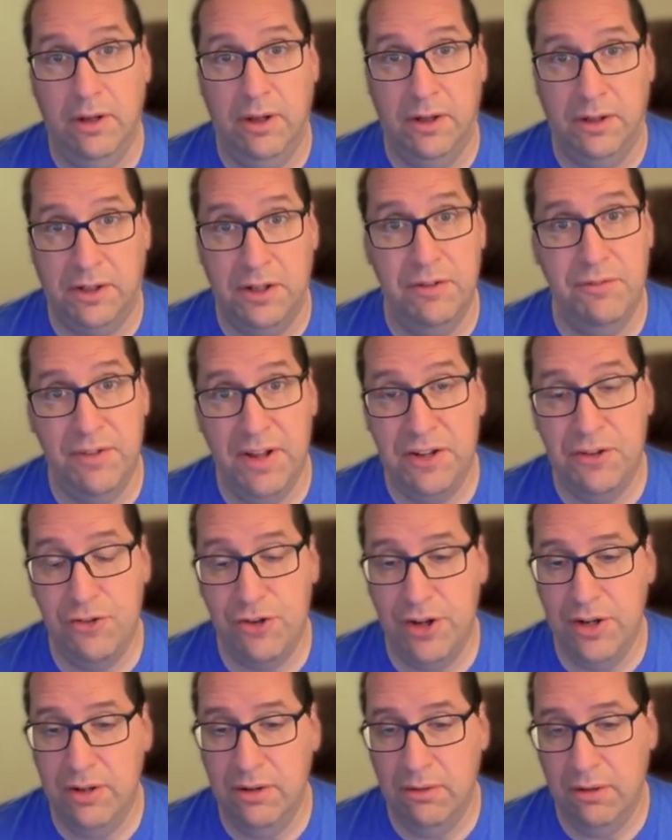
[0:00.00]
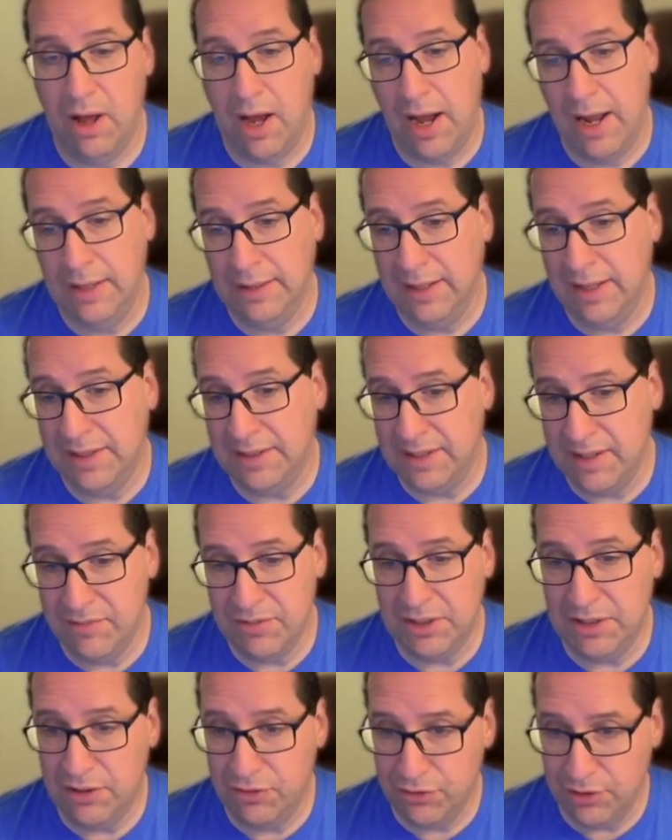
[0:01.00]
convention. I like
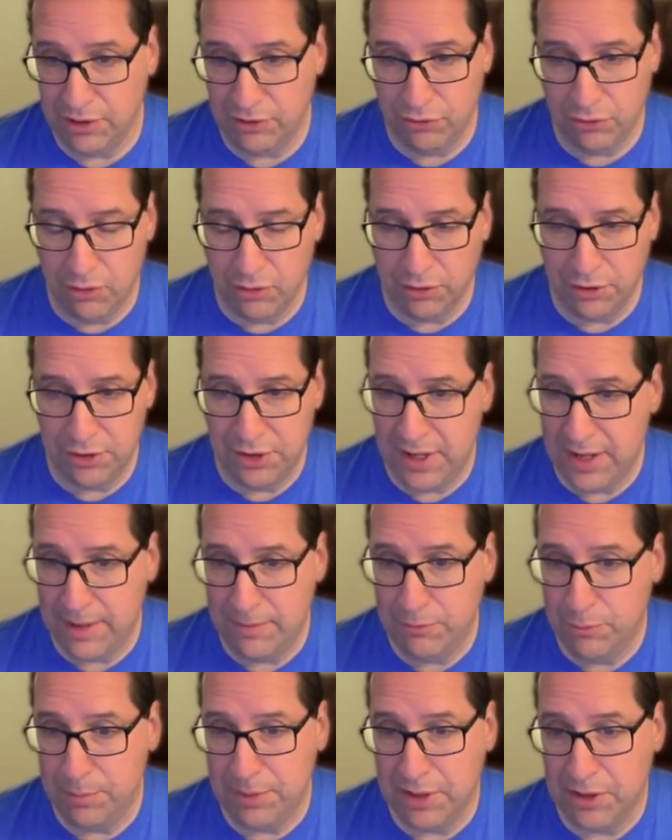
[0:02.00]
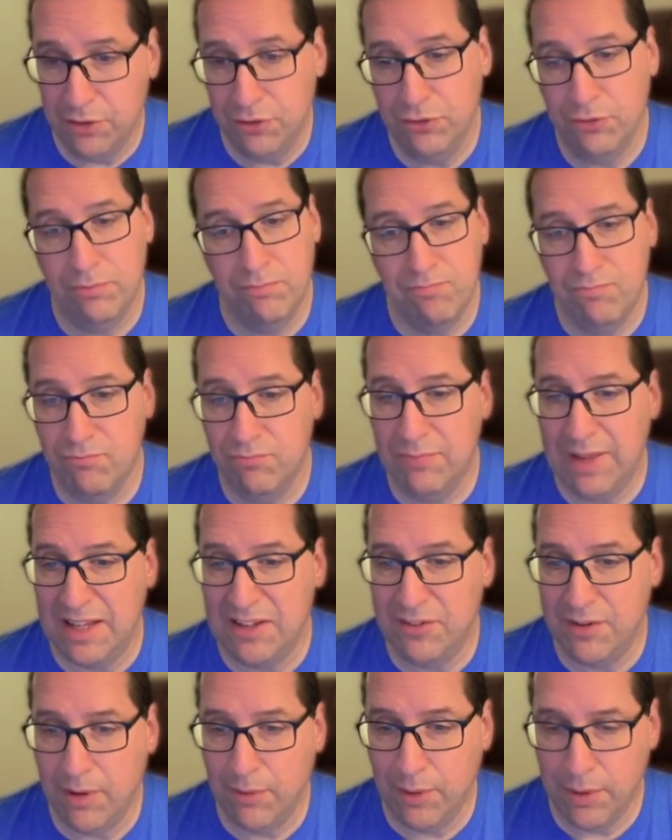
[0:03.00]
giving these things longer names because
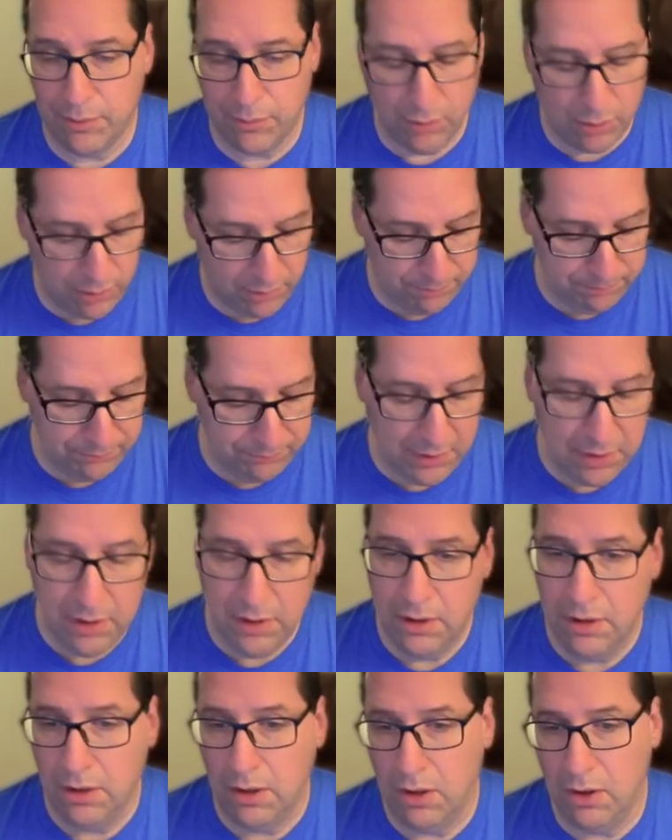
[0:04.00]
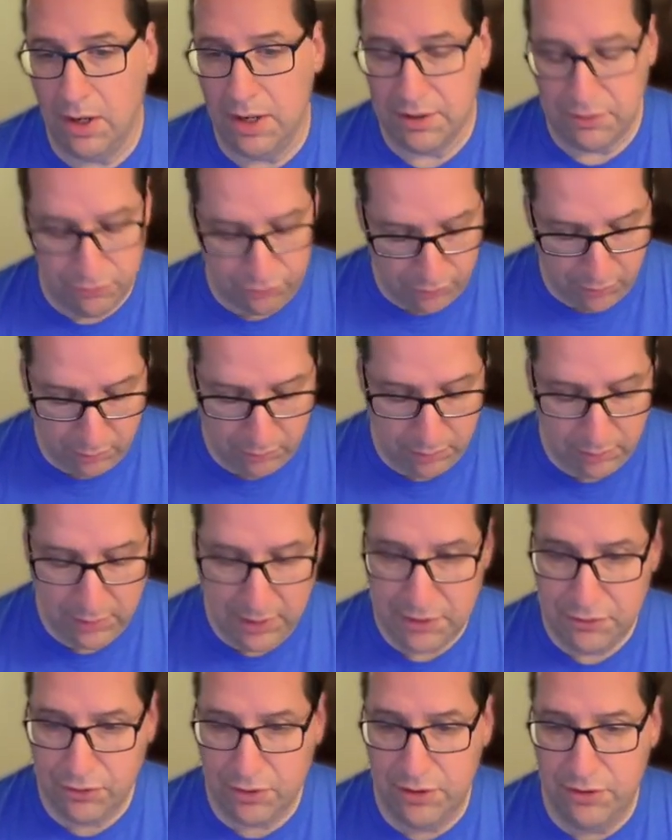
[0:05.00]
that's how I roll. All right, so
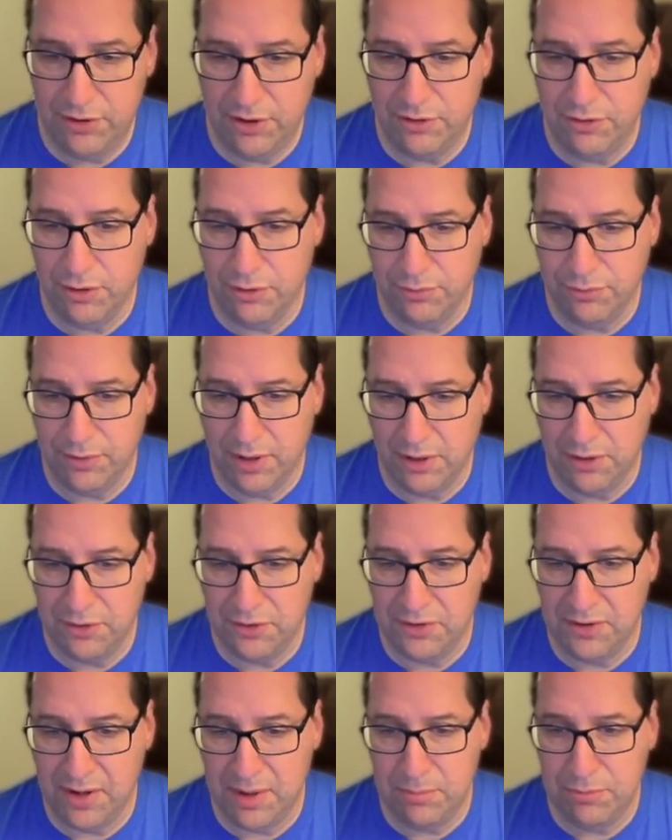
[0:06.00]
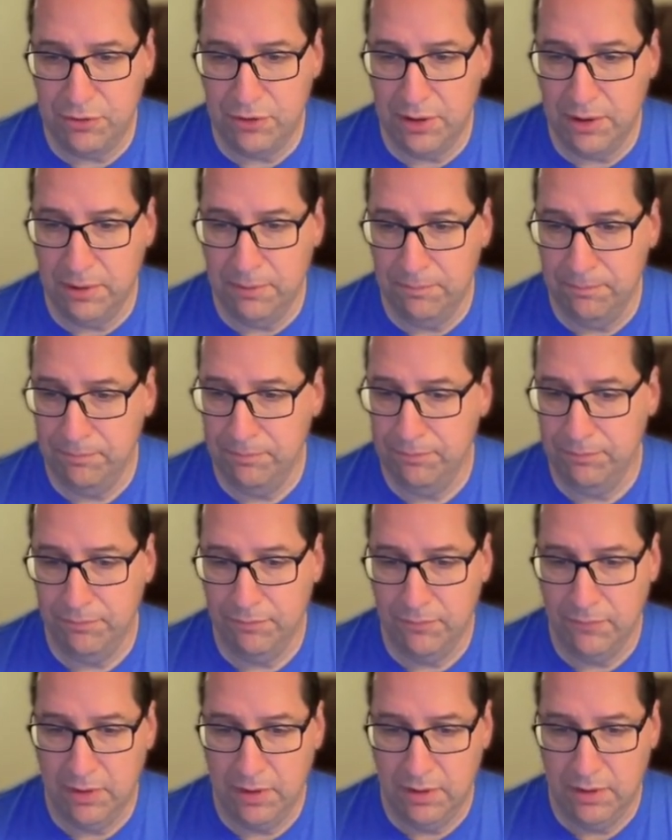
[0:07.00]
let's continue to follow the types here.
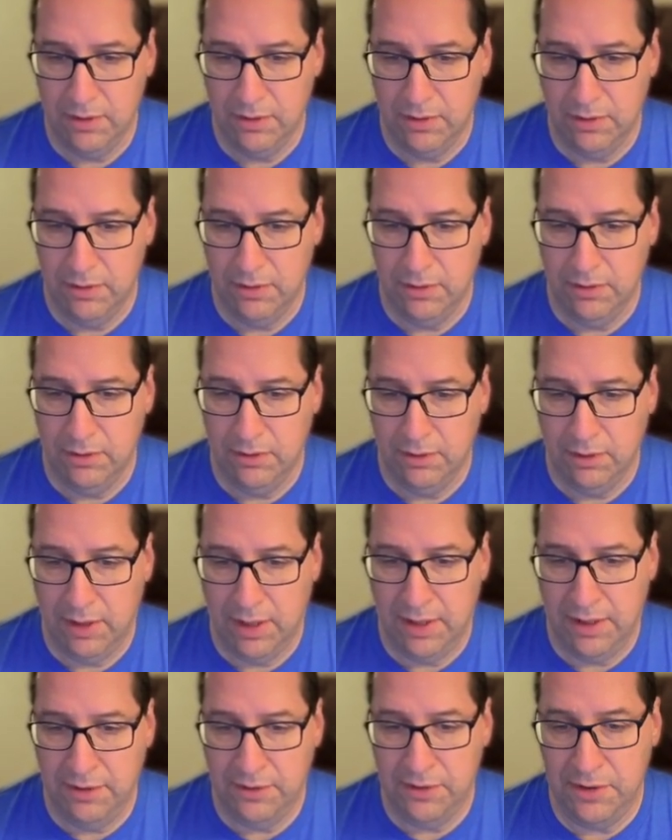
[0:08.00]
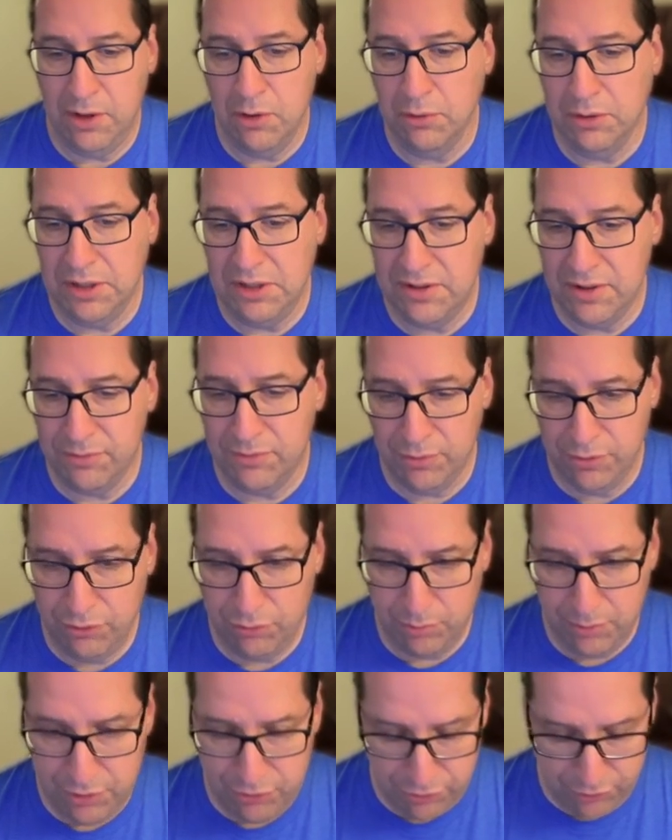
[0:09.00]
And the only difference
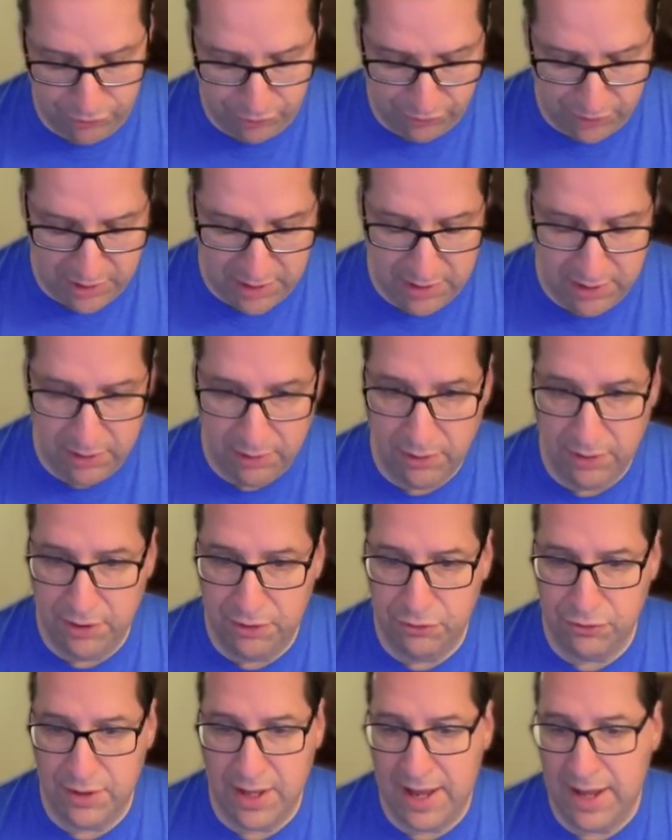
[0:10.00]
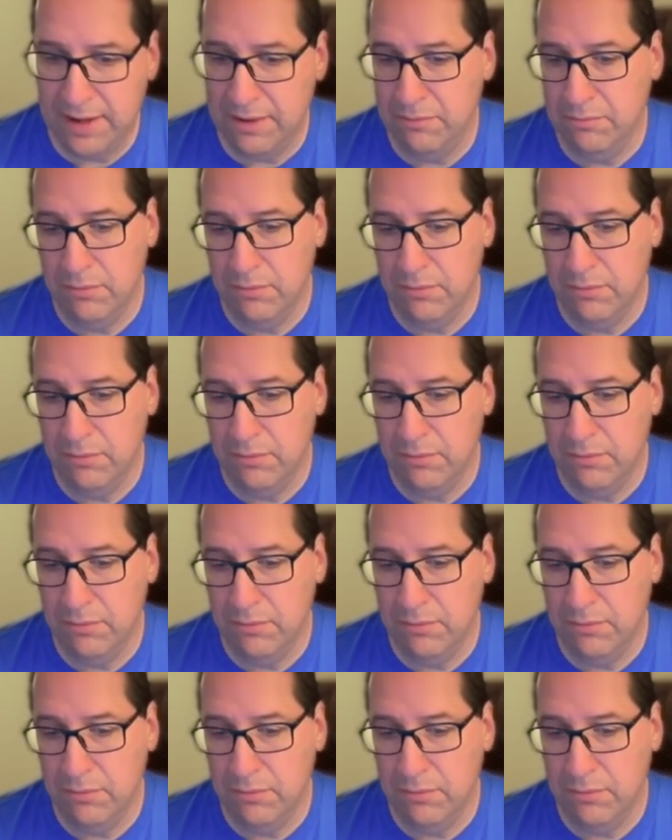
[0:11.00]
we should see here is that